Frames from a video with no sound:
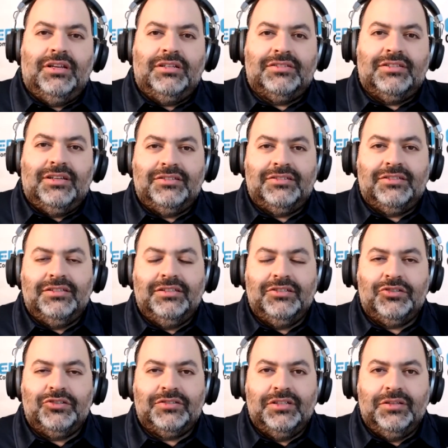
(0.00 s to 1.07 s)
That's that's an
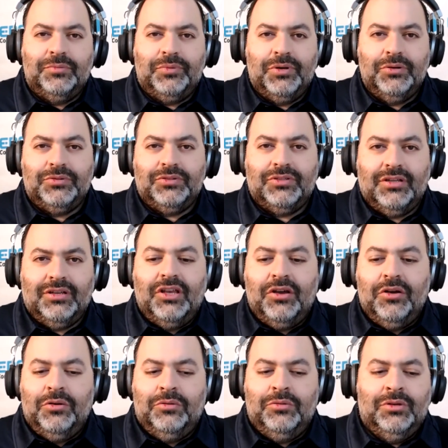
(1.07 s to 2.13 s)
interesting approach.
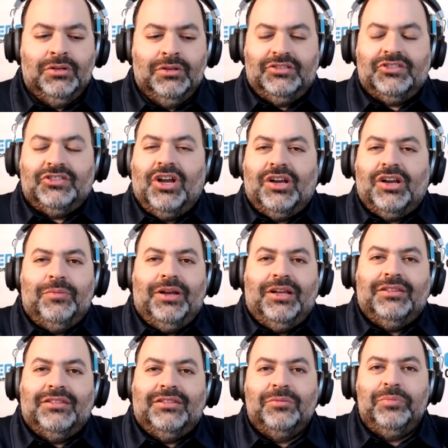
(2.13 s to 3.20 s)
So let's talk
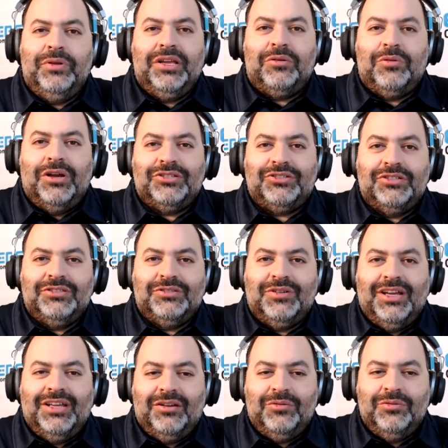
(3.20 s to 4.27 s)
about the big questions,
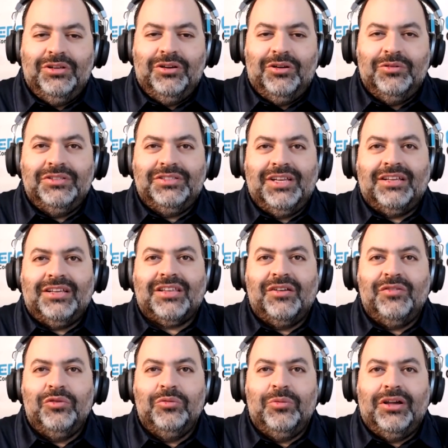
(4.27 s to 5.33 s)
right? That we always ask
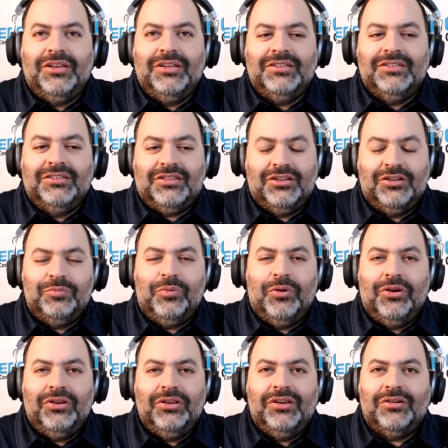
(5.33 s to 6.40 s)
everybody: third
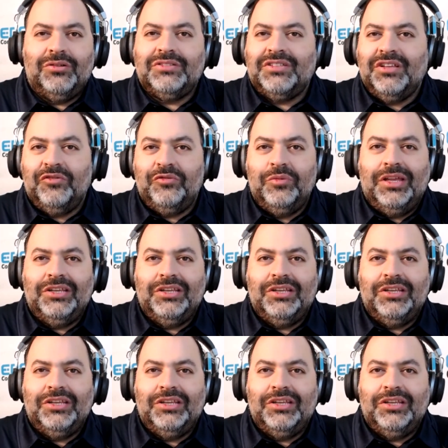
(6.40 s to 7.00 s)
party or self